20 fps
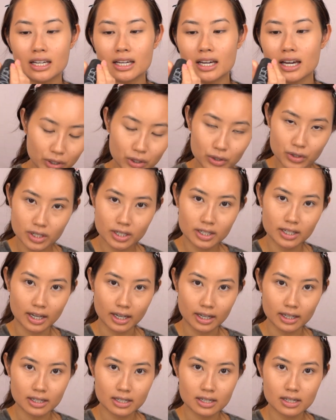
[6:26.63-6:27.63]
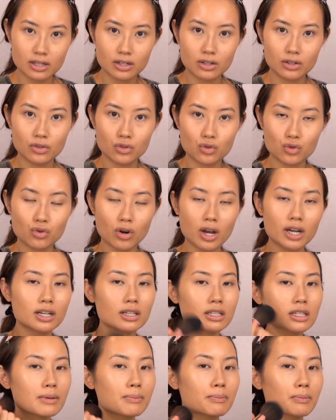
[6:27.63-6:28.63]
When you set, try
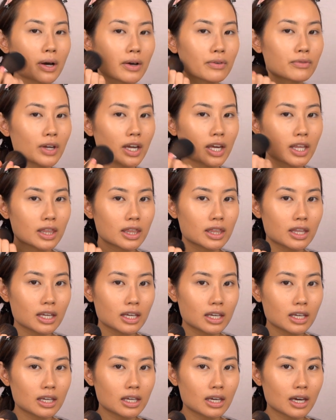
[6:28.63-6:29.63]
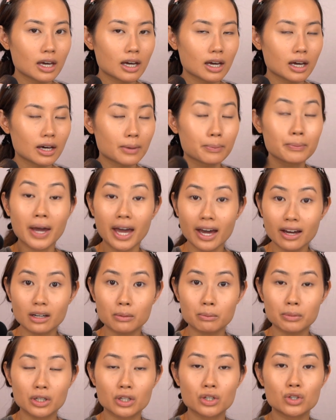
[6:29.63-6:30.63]
not to buff in the powder
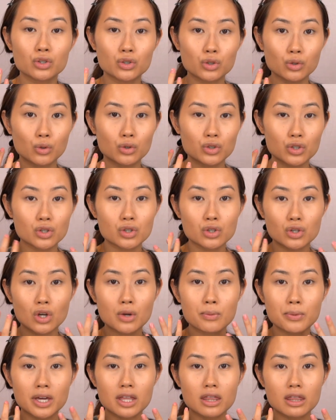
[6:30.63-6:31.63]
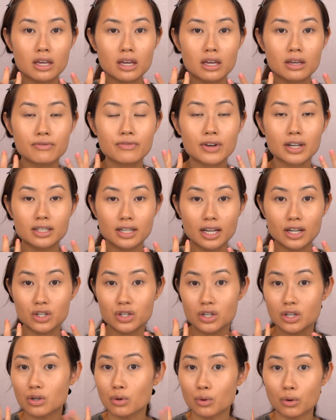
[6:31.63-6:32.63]
because you're disturbing the
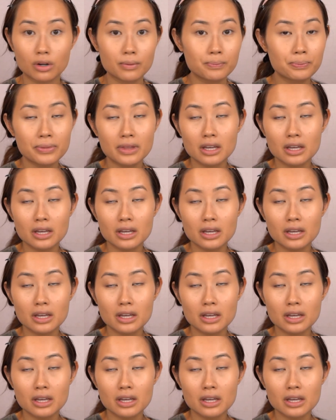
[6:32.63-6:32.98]
foundation, or